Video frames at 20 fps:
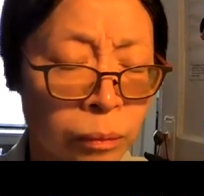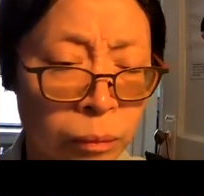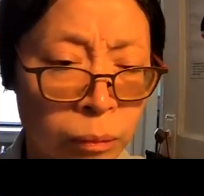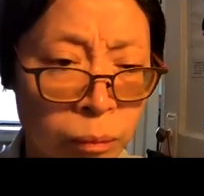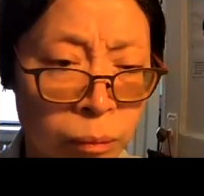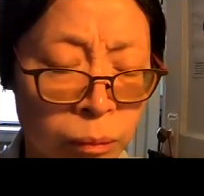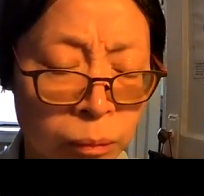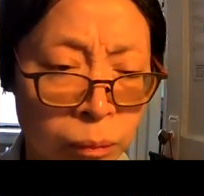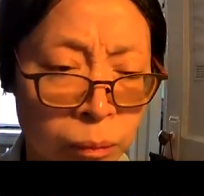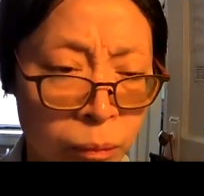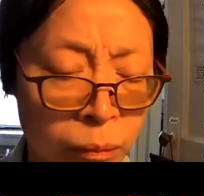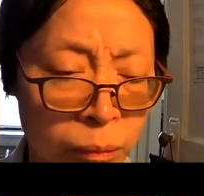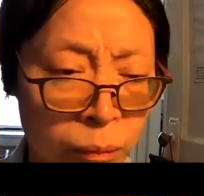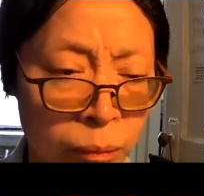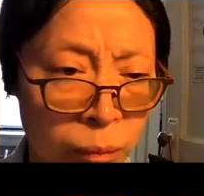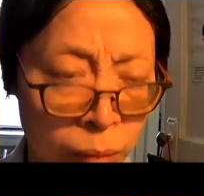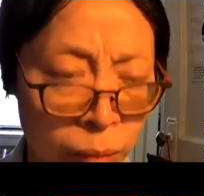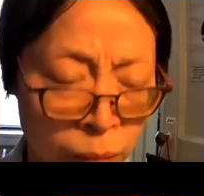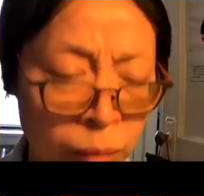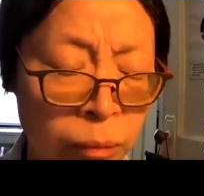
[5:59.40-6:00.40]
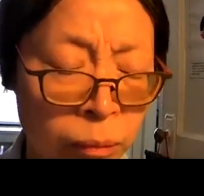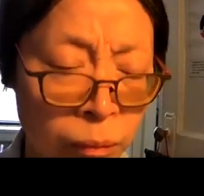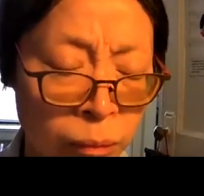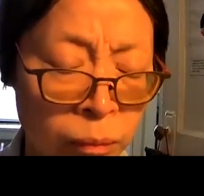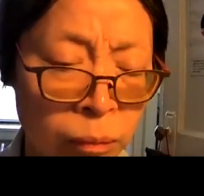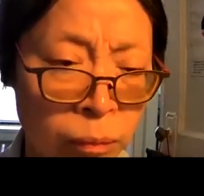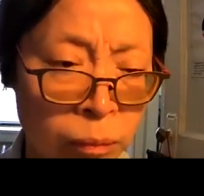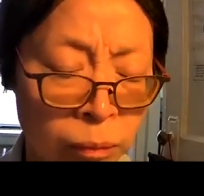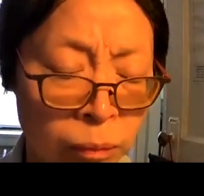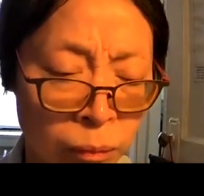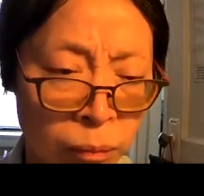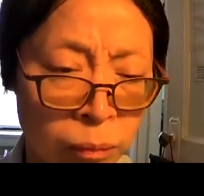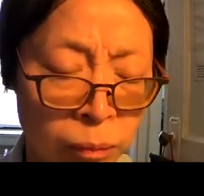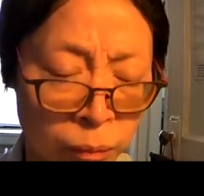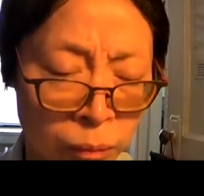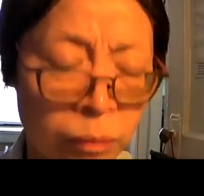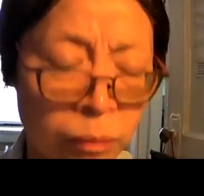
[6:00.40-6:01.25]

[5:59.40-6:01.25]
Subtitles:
crime victims' families.